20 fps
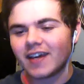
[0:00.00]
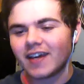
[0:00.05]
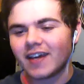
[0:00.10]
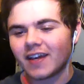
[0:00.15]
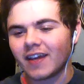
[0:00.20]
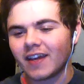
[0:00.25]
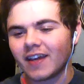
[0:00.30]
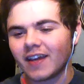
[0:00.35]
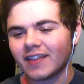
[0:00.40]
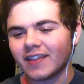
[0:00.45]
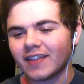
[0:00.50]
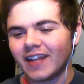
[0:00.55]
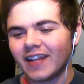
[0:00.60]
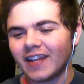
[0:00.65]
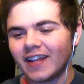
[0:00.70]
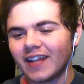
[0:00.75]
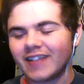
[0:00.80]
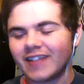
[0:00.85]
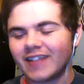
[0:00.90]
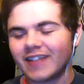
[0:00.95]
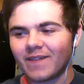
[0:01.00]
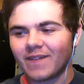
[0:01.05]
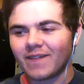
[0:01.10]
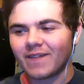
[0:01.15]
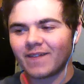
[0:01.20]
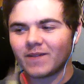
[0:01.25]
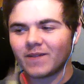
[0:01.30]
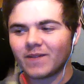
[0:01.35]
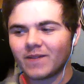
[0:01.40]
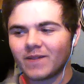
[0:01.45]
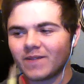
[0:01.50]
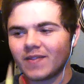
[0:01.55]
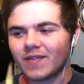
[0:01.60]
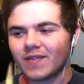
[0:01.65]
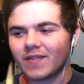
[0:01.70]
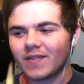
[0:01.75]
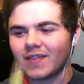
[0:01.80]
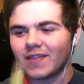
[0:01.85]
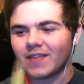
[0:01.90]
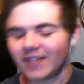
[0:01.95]
in the next like
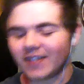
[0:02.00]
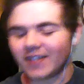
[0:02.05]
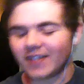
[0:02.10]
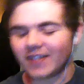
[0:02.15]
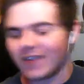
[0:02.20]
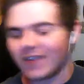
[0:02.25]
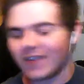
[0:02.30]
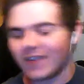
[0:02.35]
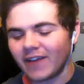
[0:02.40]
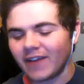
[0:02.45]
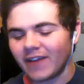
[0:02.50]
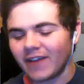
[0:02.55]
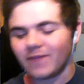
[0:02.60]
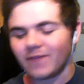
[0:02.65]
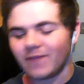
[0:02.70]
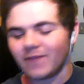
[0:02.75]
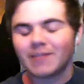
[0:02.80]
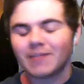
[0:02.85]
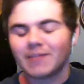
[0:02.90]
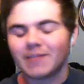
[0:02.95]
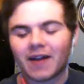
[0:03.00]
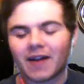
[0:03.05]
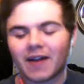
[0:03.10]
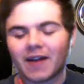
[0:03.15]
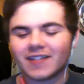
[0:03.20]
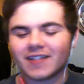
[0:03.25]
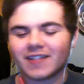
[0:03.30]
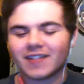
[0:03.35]
6 months,